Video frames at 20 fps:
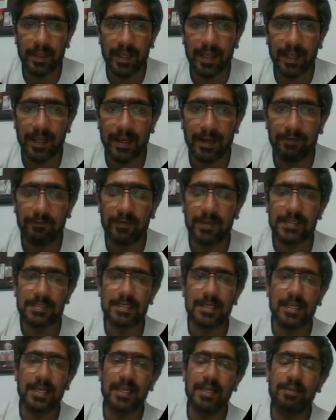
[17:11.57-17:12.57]
And once
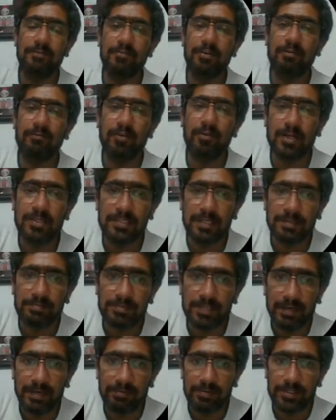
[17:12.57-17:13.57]
again, if you have not
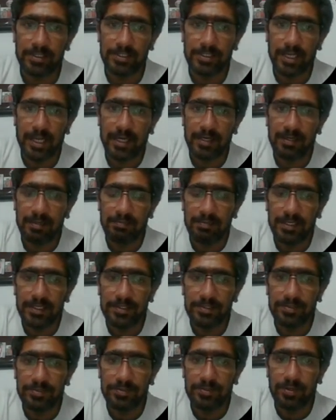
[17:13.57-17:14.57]
subscribed to the channel,
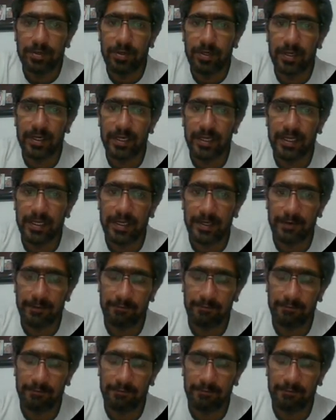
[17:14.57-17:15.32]
please do go ahead